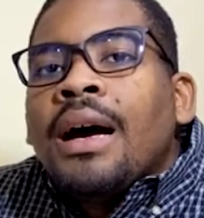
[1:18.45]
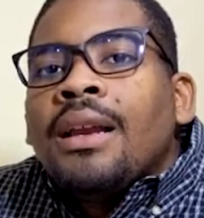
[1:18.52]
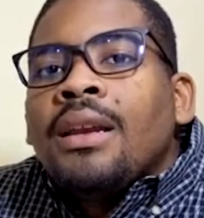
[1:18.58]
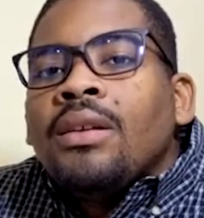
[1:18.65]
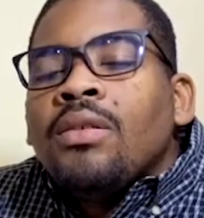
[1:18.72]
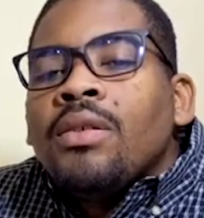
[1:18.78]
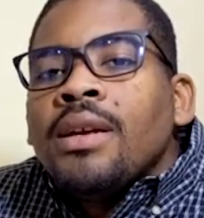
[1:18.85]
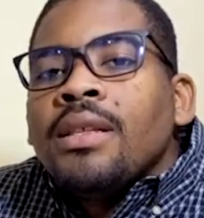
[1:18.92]

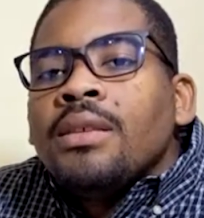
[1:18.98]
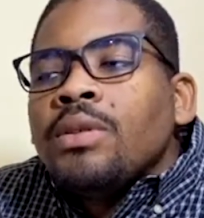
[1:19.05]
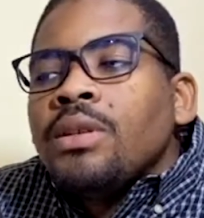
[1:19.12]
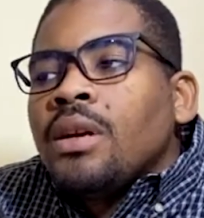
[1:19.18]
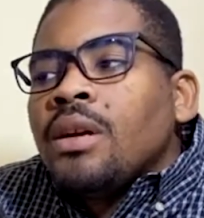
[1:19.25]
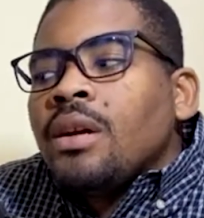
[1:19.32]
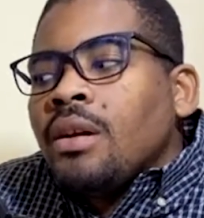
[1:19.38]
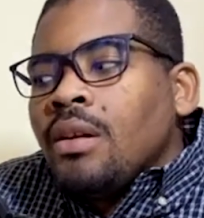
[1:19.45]
altcoins which
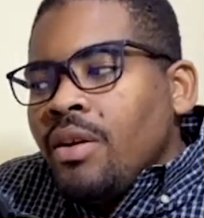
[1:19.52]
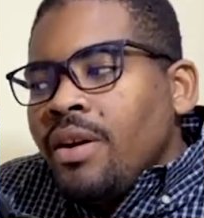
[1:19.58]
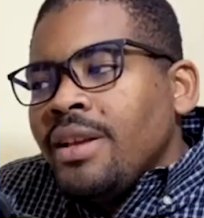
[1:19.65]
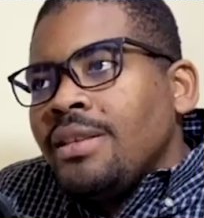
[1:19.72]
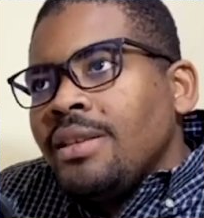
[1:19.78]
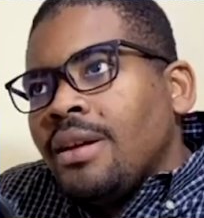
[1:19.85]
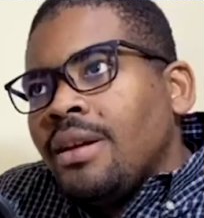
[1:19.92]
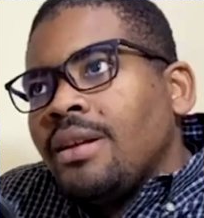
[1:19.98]
are
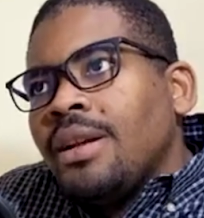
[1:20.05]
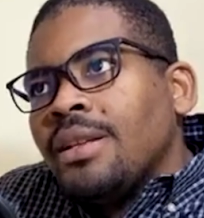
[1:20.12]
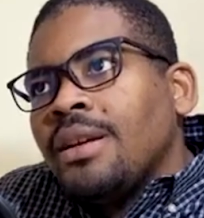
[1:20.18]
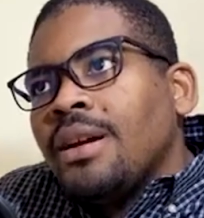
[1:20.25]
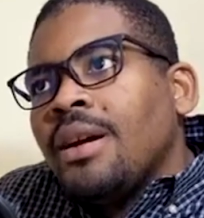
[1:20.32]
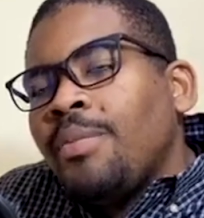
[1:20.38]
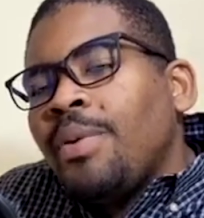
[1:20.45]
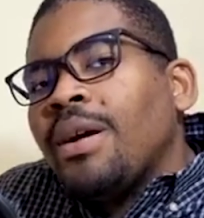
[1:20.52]
coins that
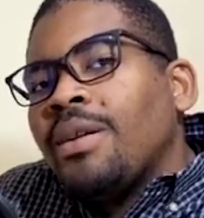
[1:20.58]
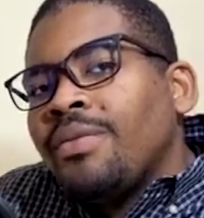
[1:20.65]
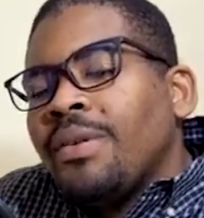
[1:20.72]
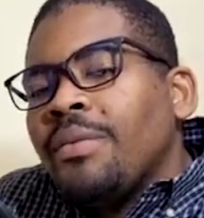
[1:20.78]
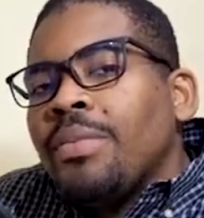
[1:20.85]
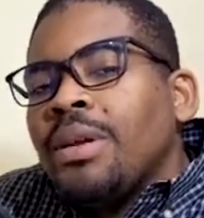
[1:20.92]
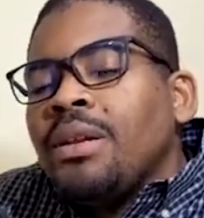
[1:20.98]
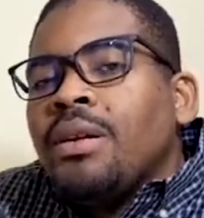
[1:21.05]
are apart
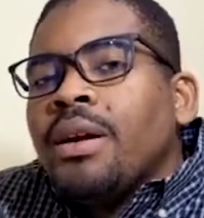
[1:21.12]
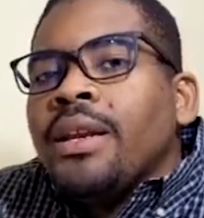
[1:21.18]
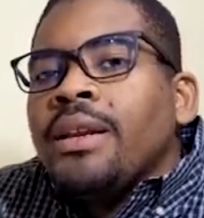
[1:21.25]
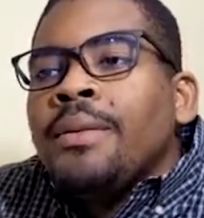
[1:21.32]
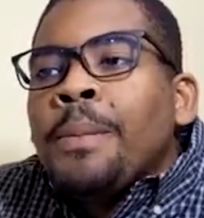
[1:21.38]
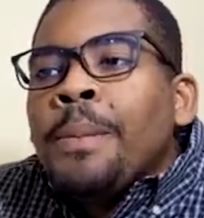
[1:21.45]
from Bitcoin.